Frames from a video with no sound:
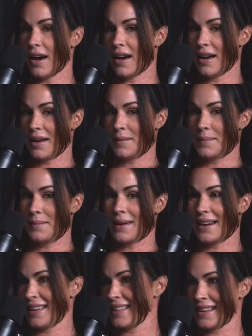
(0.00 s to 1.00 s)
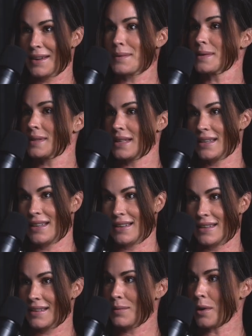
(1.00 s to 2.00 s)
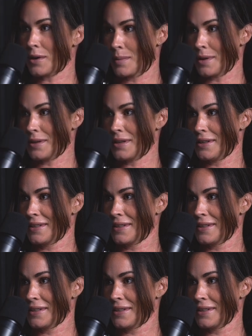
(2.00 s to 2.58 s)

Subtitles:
And I think it was the water polo.